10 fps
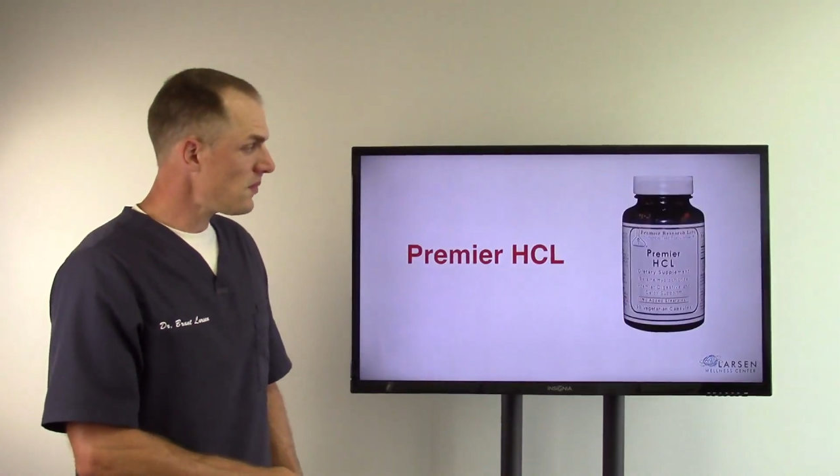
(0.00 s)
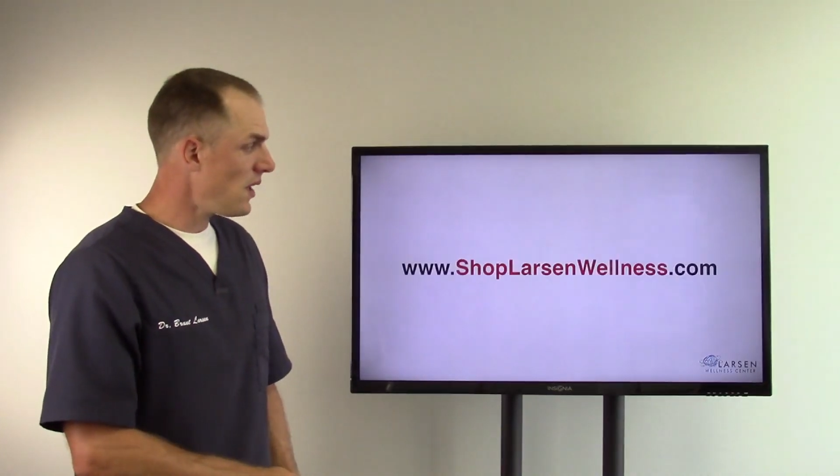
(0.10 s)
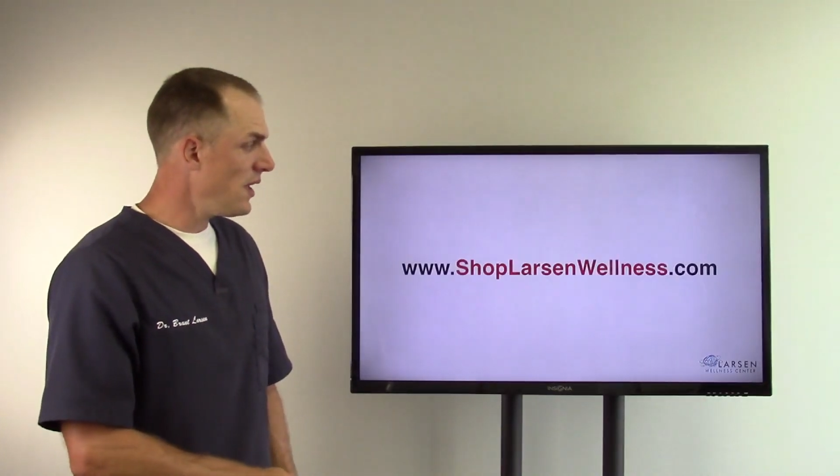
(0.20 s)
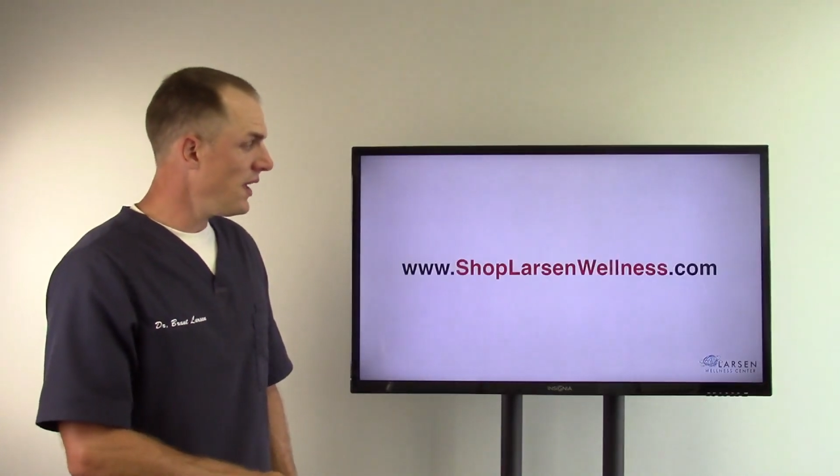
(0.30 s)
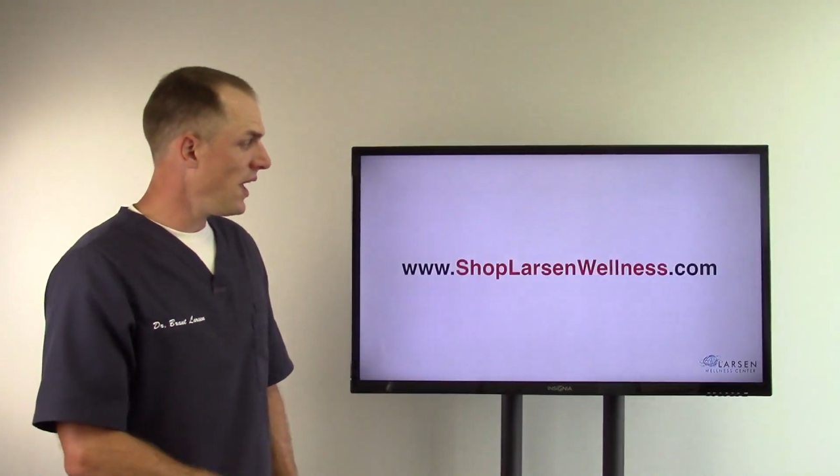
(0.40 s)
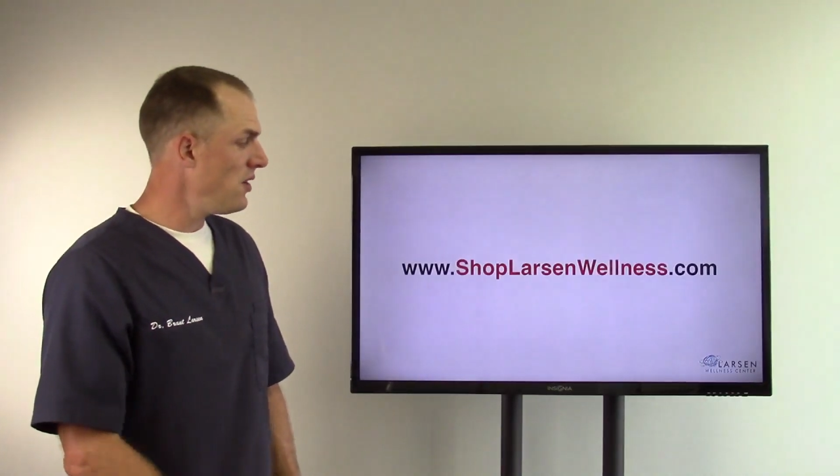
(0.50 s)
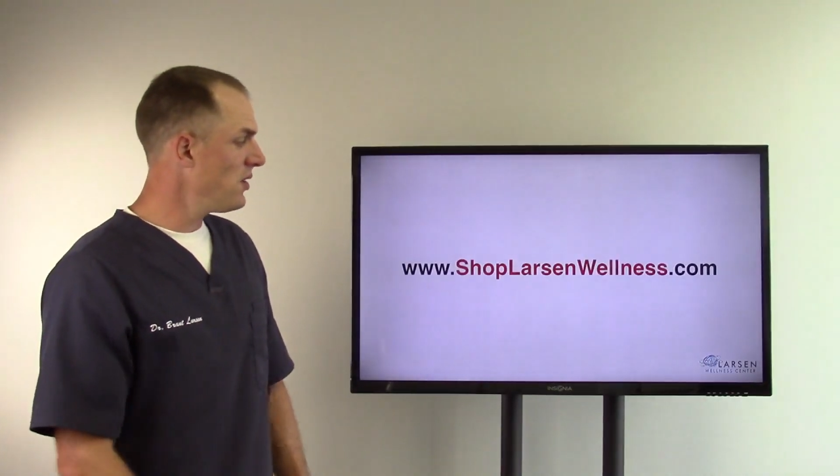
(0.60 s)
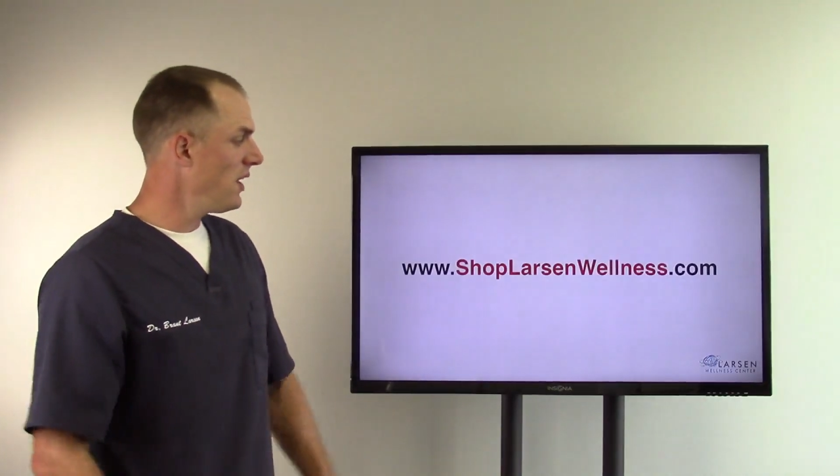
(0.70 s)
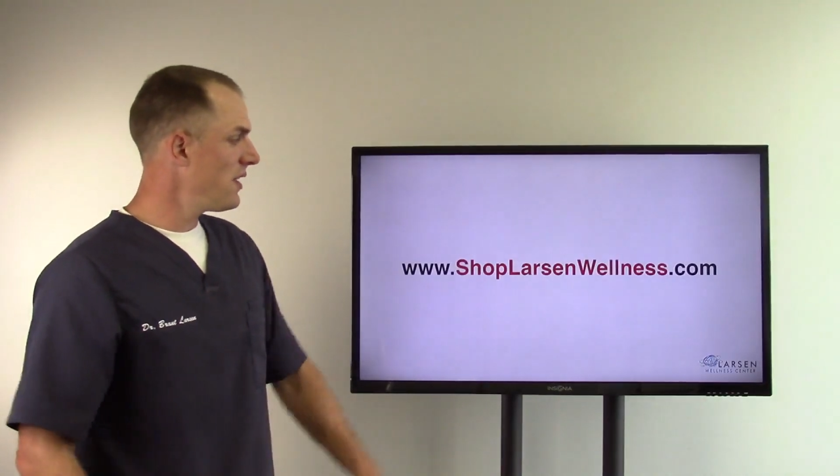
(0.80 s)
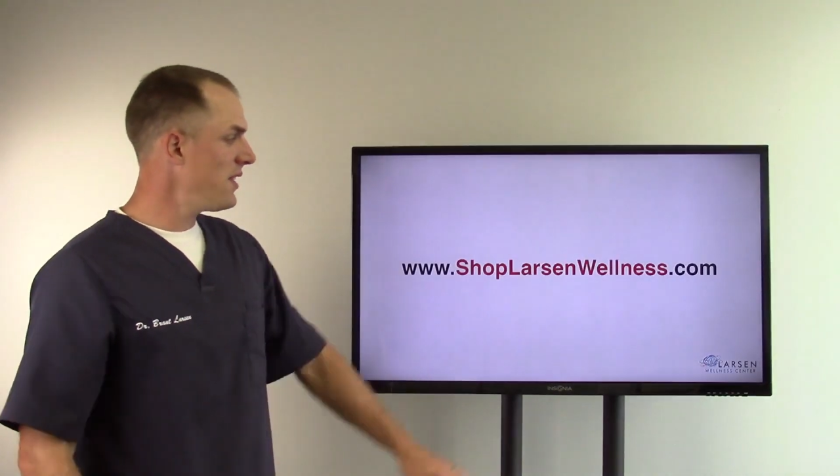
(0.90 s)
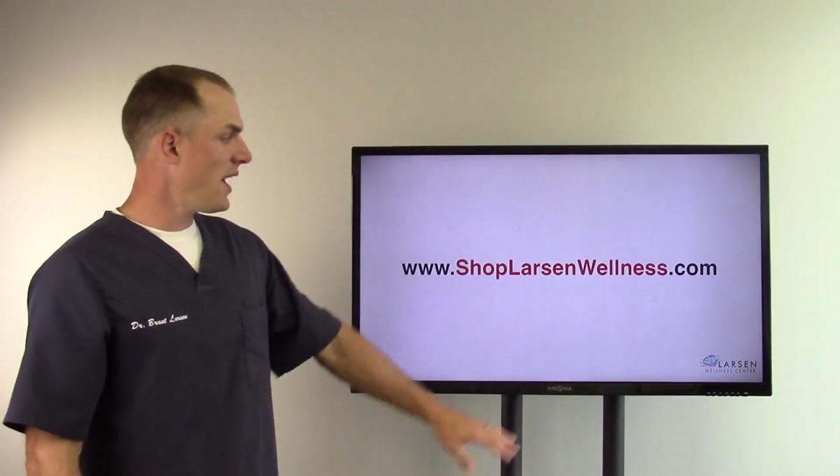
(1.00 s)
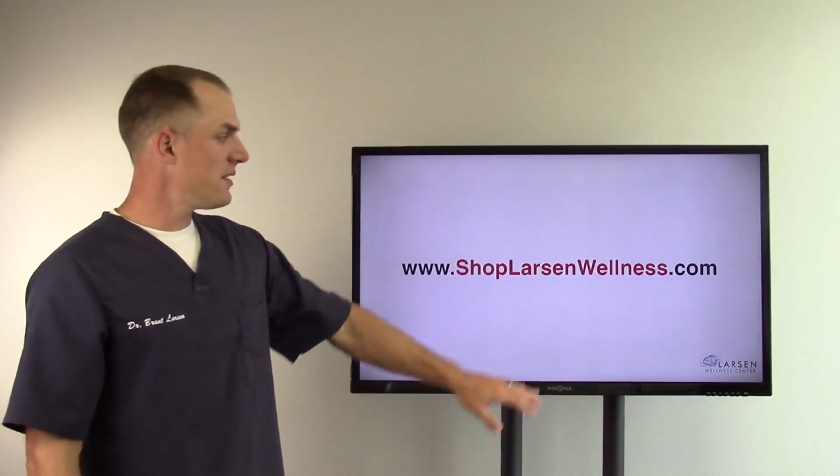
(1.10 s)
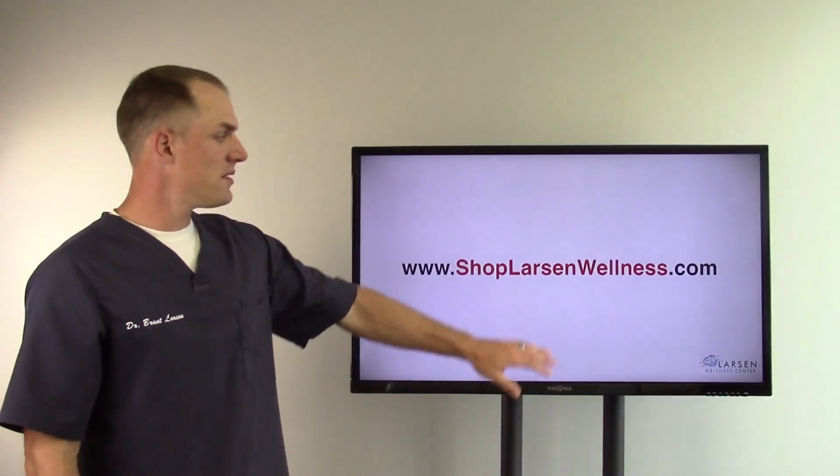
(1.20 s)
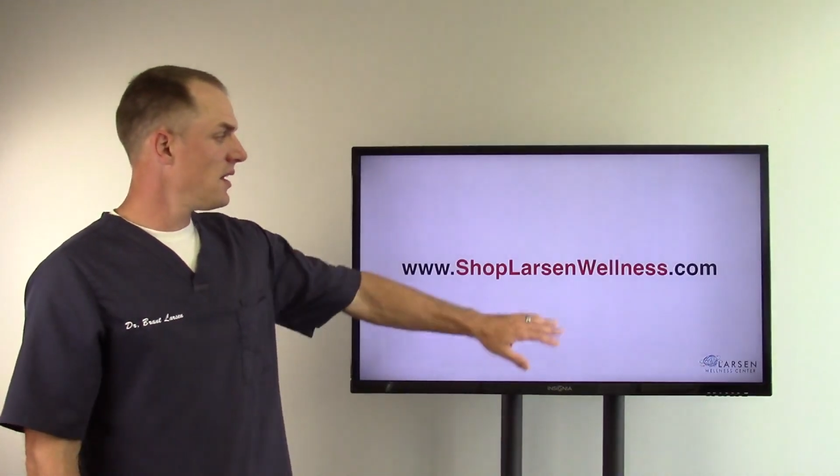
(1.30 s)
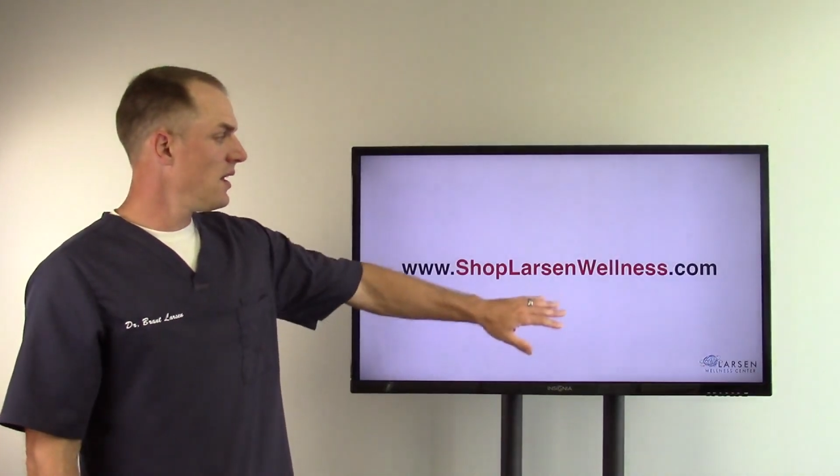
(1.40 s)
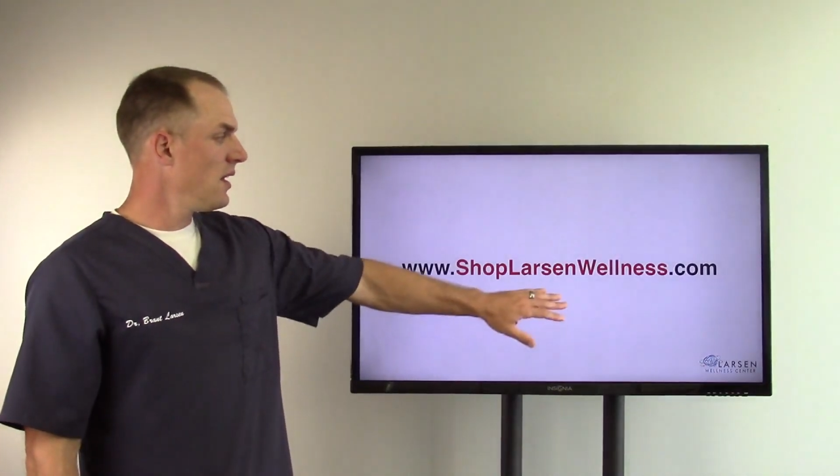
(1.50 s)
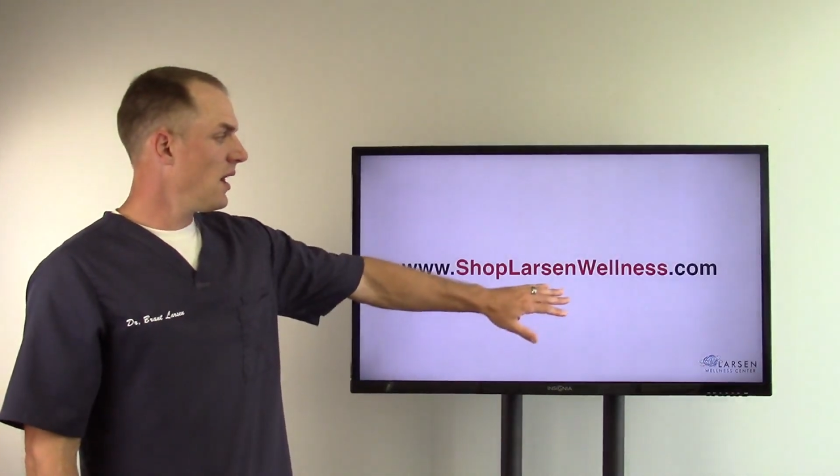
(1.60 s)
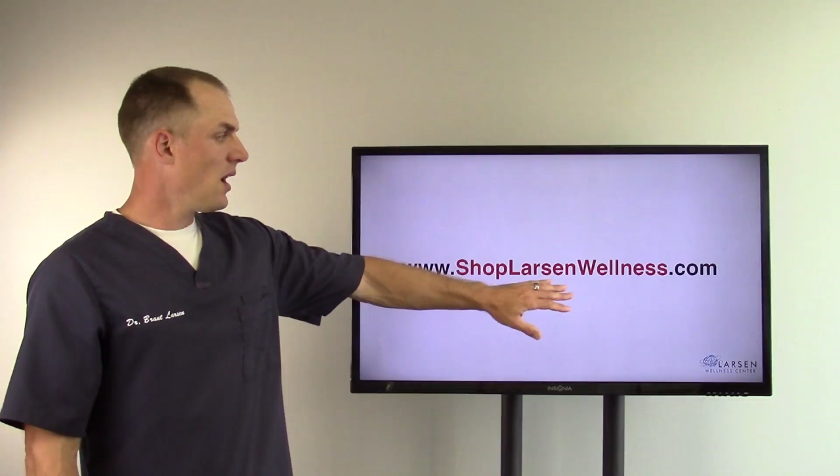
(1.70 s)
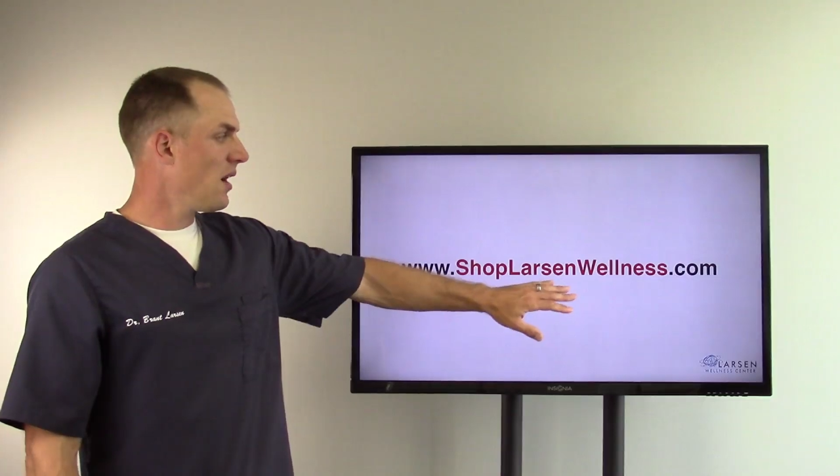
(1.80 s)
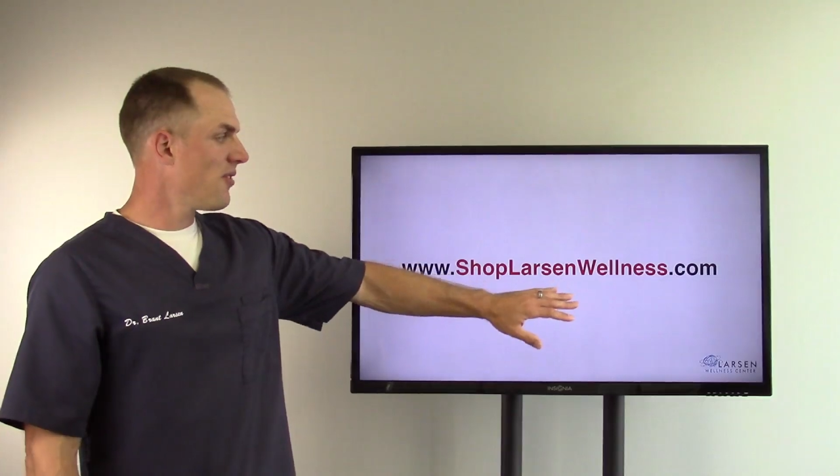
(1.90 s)
And again, you can get that
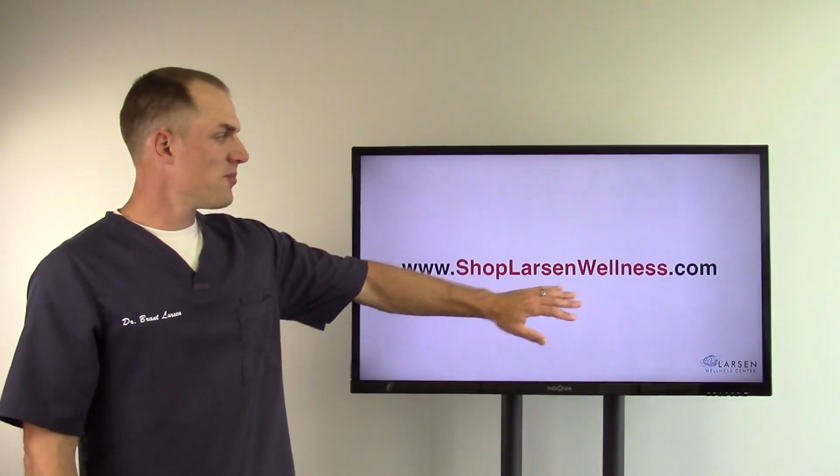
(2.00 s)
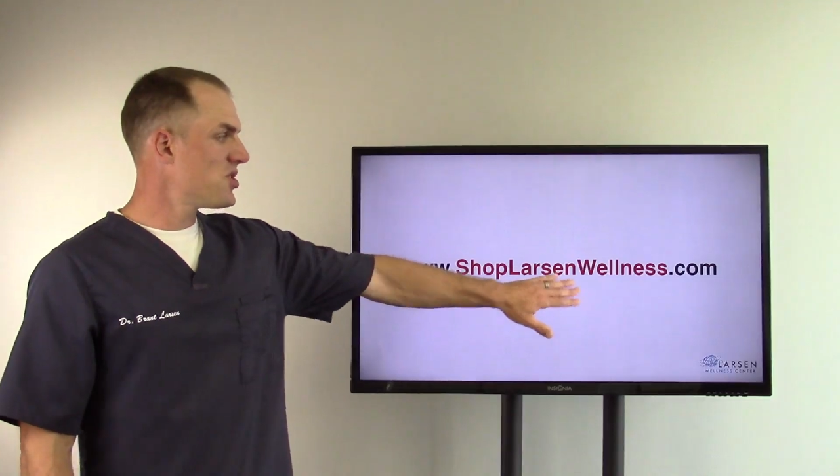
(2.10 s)
from